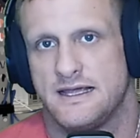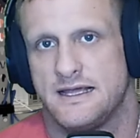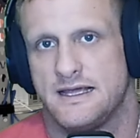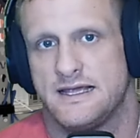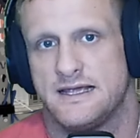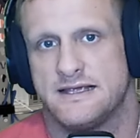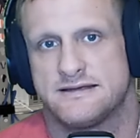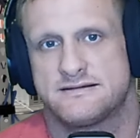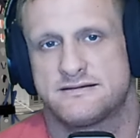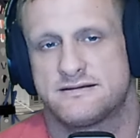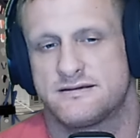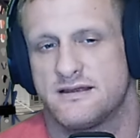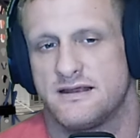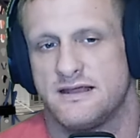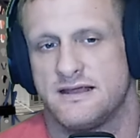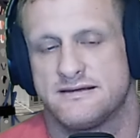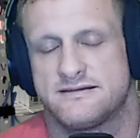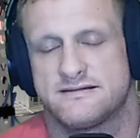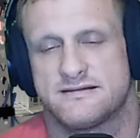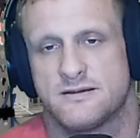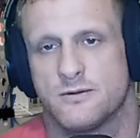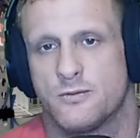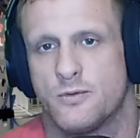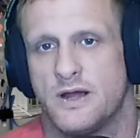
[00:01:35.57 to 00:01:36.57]

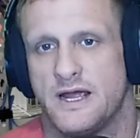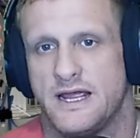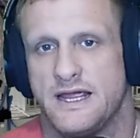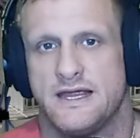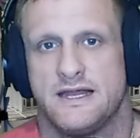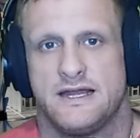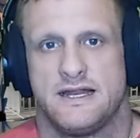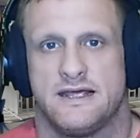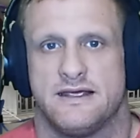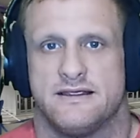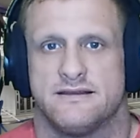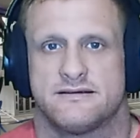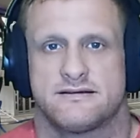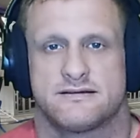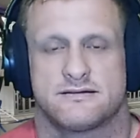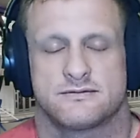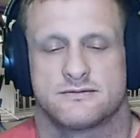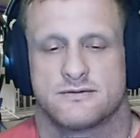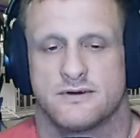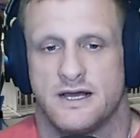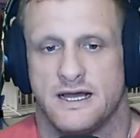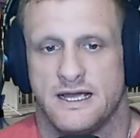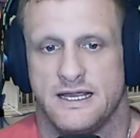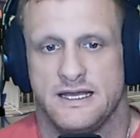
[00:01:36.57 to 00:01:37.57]
it's the way it is,
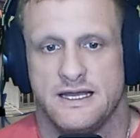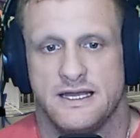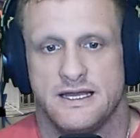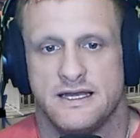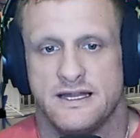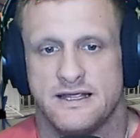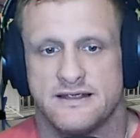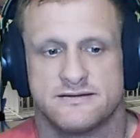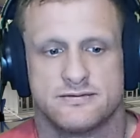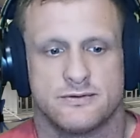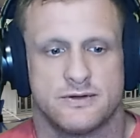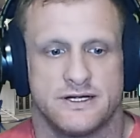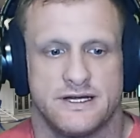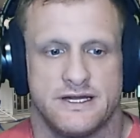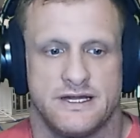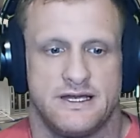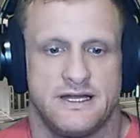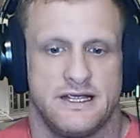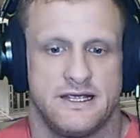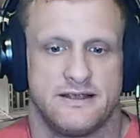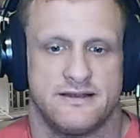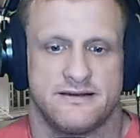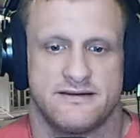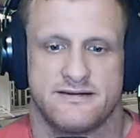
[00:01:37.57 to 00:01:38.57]
right? It is what it
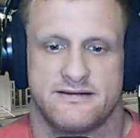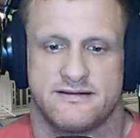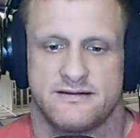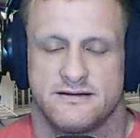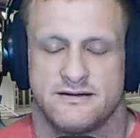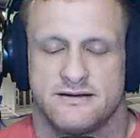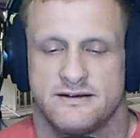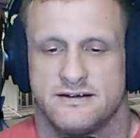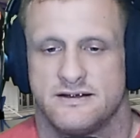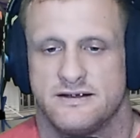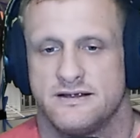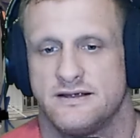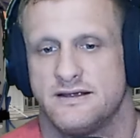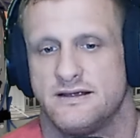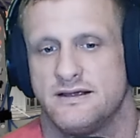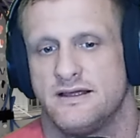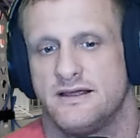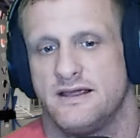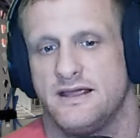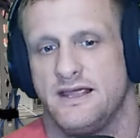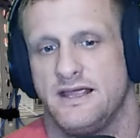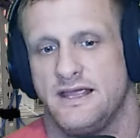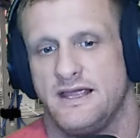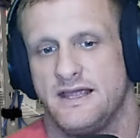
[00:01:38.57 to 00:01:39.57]
is.
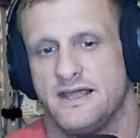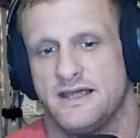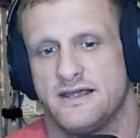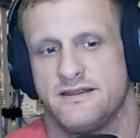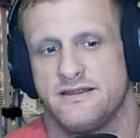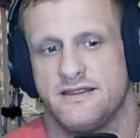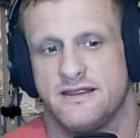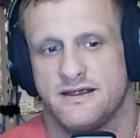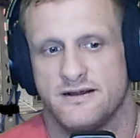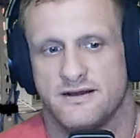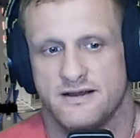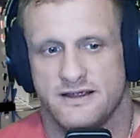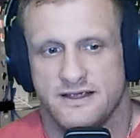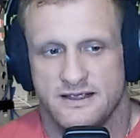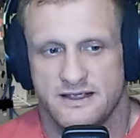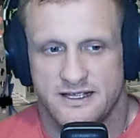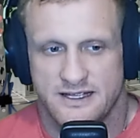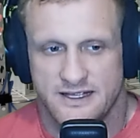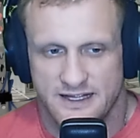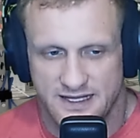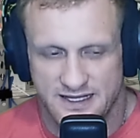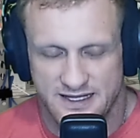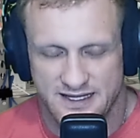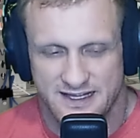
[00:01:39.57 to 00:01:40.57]
And there
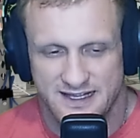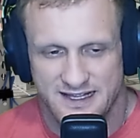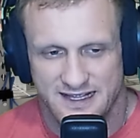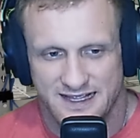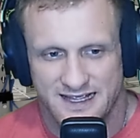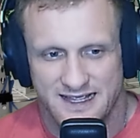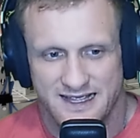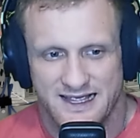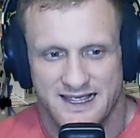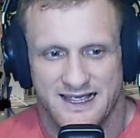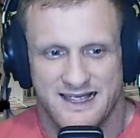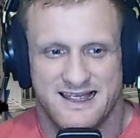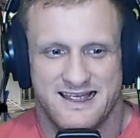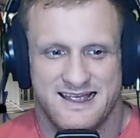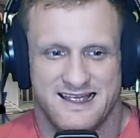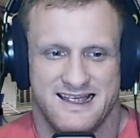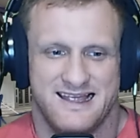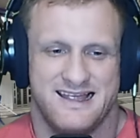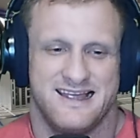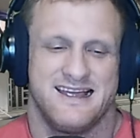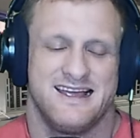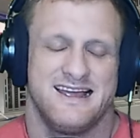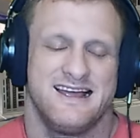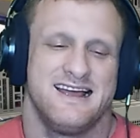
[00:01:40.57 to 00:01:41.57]
is...
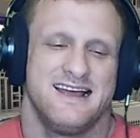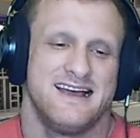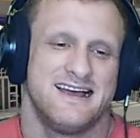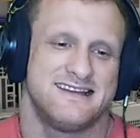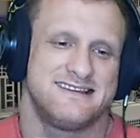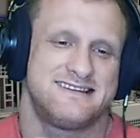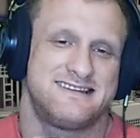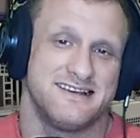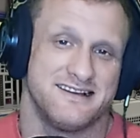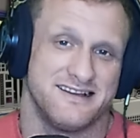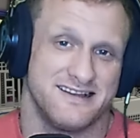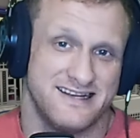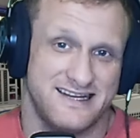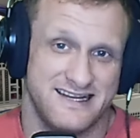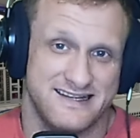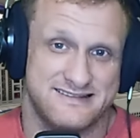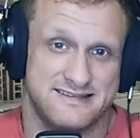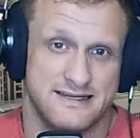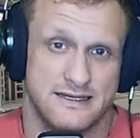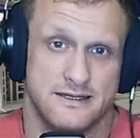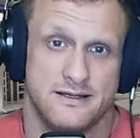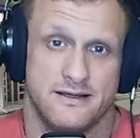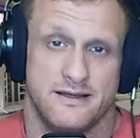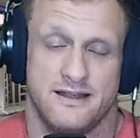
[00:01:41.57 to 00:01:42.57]
until it
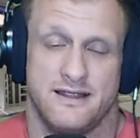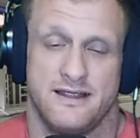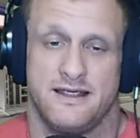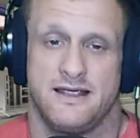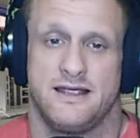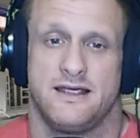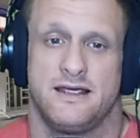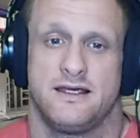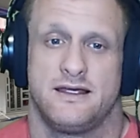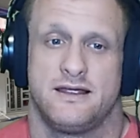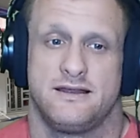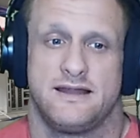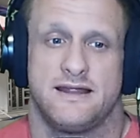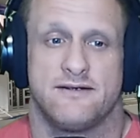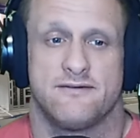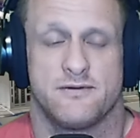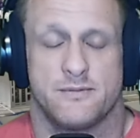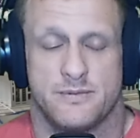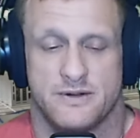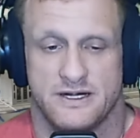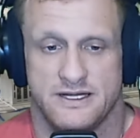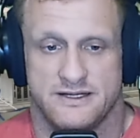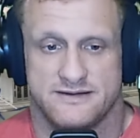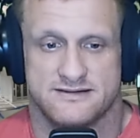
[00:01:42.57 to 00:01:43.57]
isn't, and
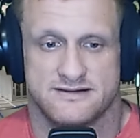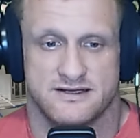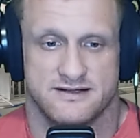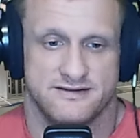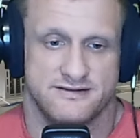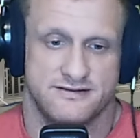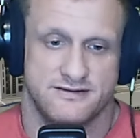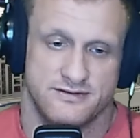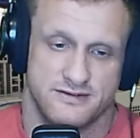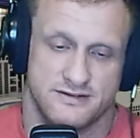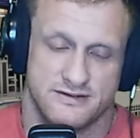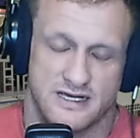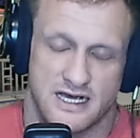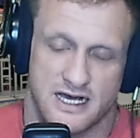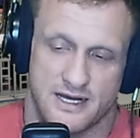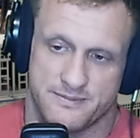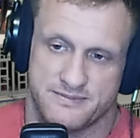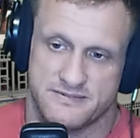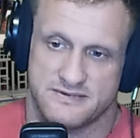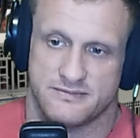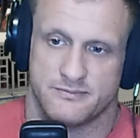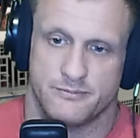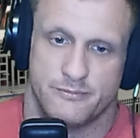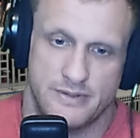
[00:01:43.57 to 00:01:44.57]
everybody starts to
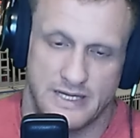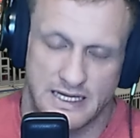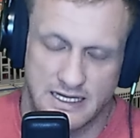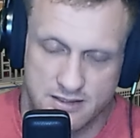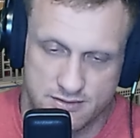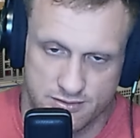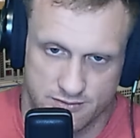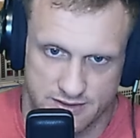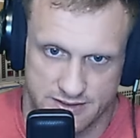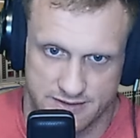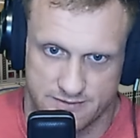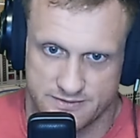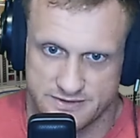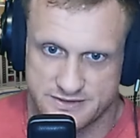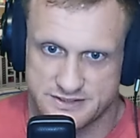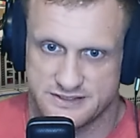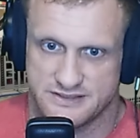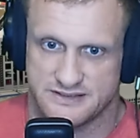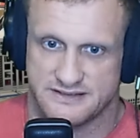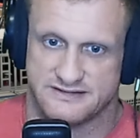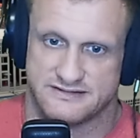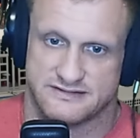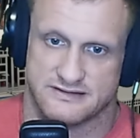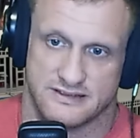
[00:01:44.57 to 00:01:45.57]
adopt Bitcoin, which
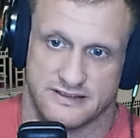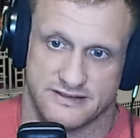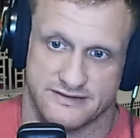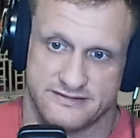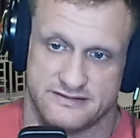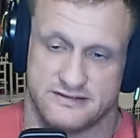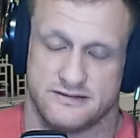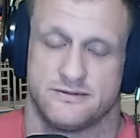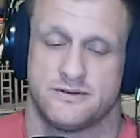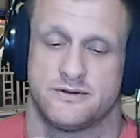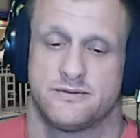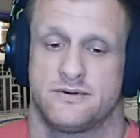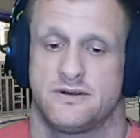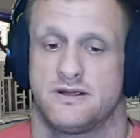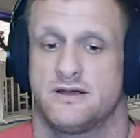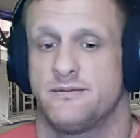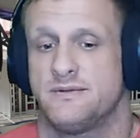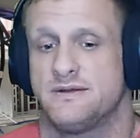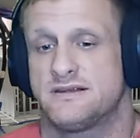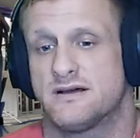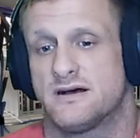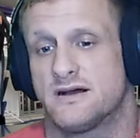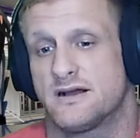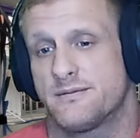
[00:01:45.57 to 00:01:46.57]
is also what we're going
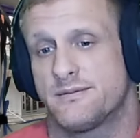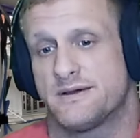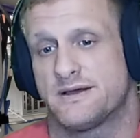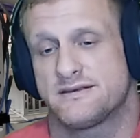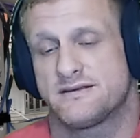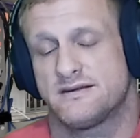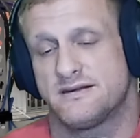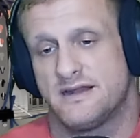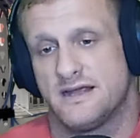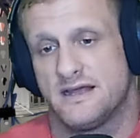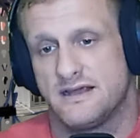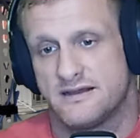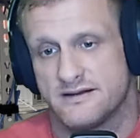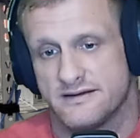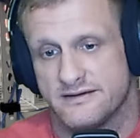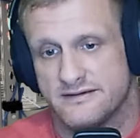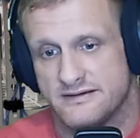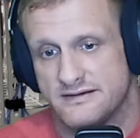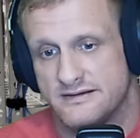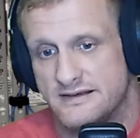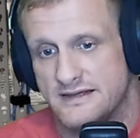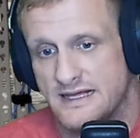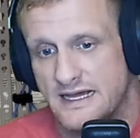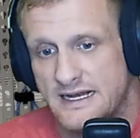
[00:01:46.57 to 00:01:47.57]
to be talking about today, because
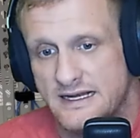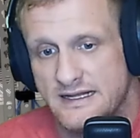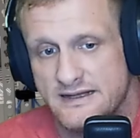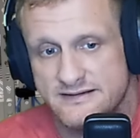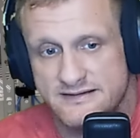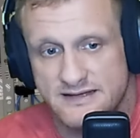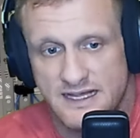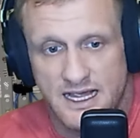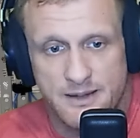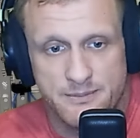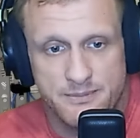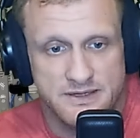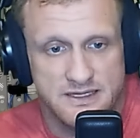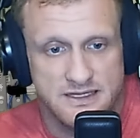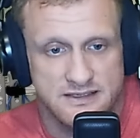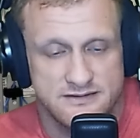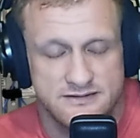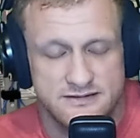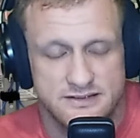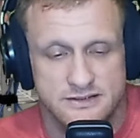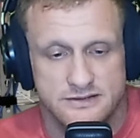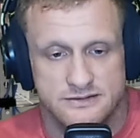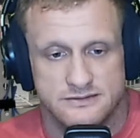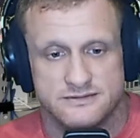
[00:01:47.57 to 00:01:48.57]
that is happening
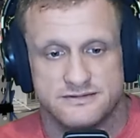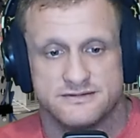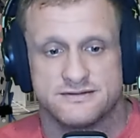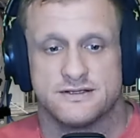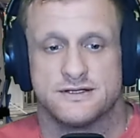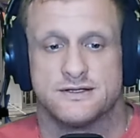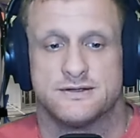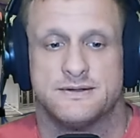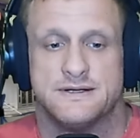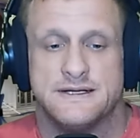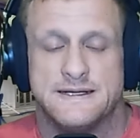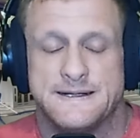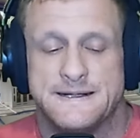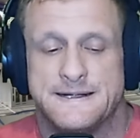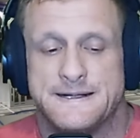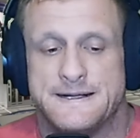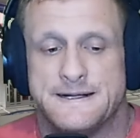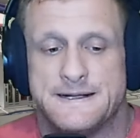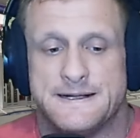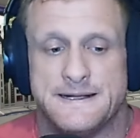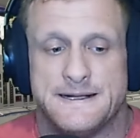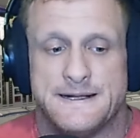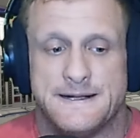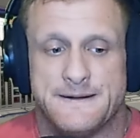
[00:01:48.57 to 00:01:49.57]
too. So
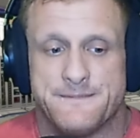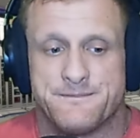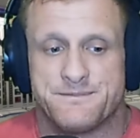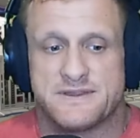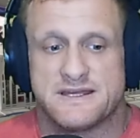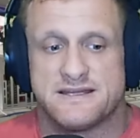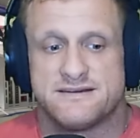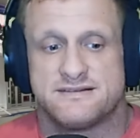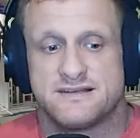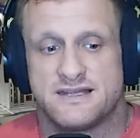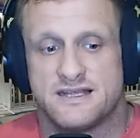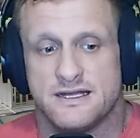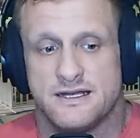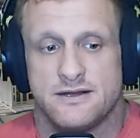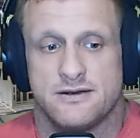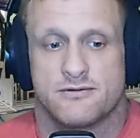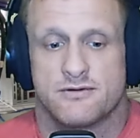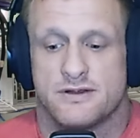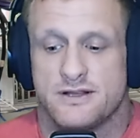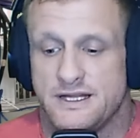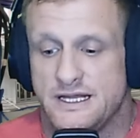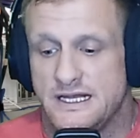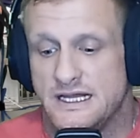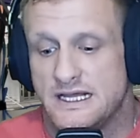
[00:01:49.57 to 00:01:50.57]
this is getting really